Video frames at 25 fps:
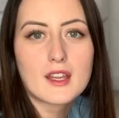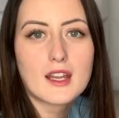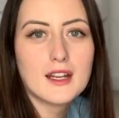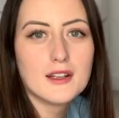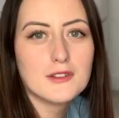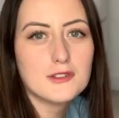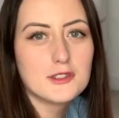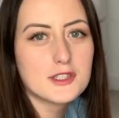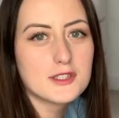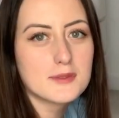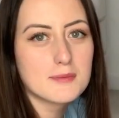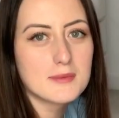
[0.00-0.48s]

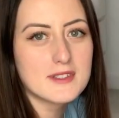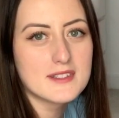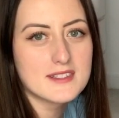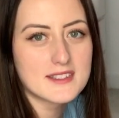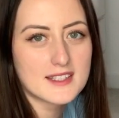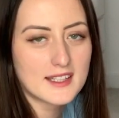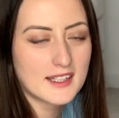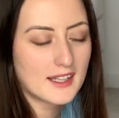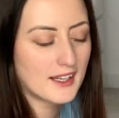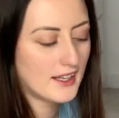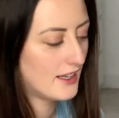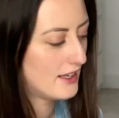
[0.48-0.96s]
I've just been
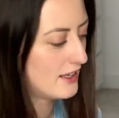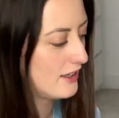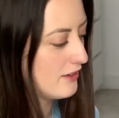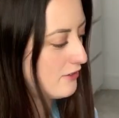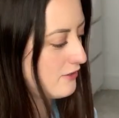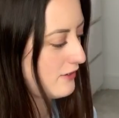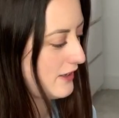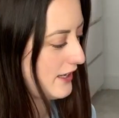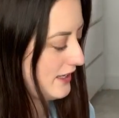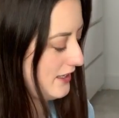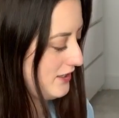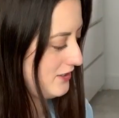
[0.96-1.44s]
sitting here
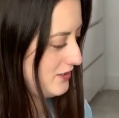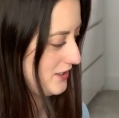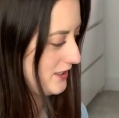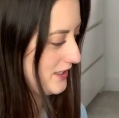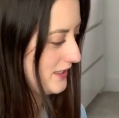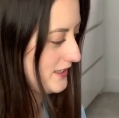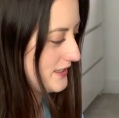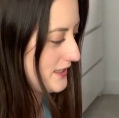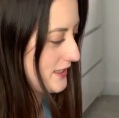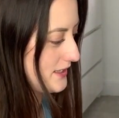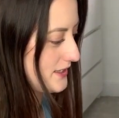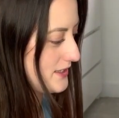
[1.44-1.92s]
for
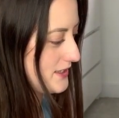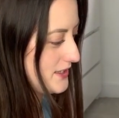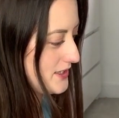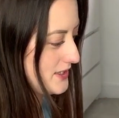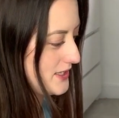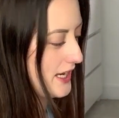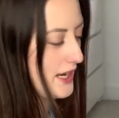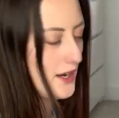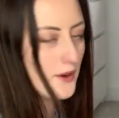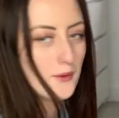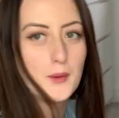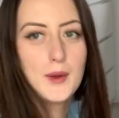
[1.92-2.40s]
ages
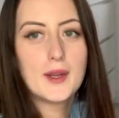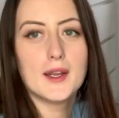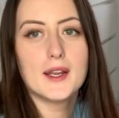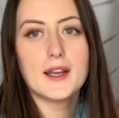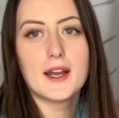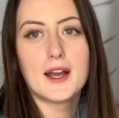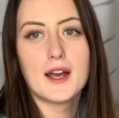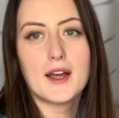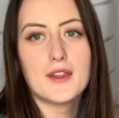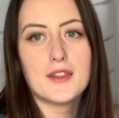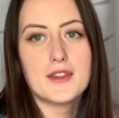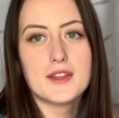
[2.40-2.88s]

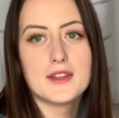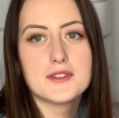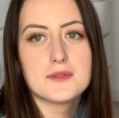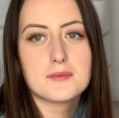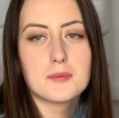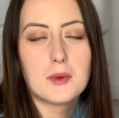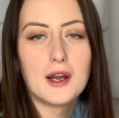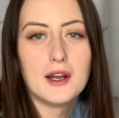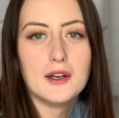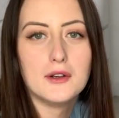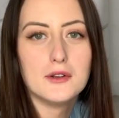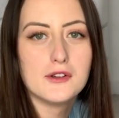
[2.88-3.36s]
staring at this
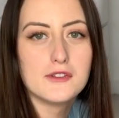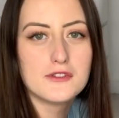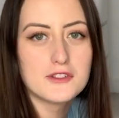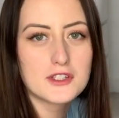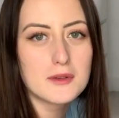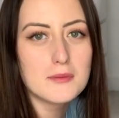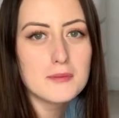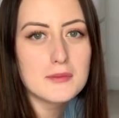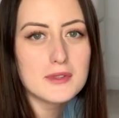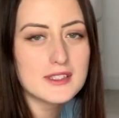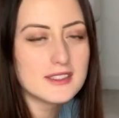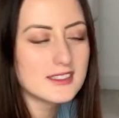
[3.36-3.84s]
pile of
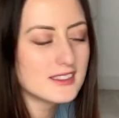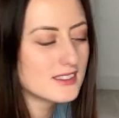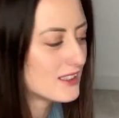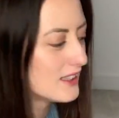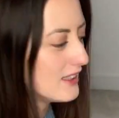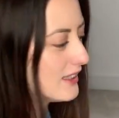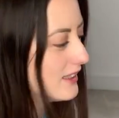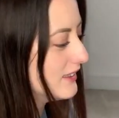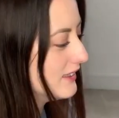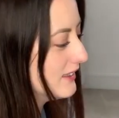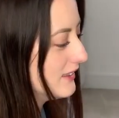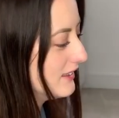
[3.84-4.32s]
jumpers,
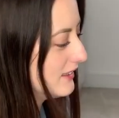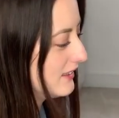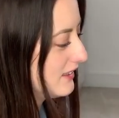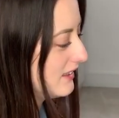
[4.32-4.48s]
like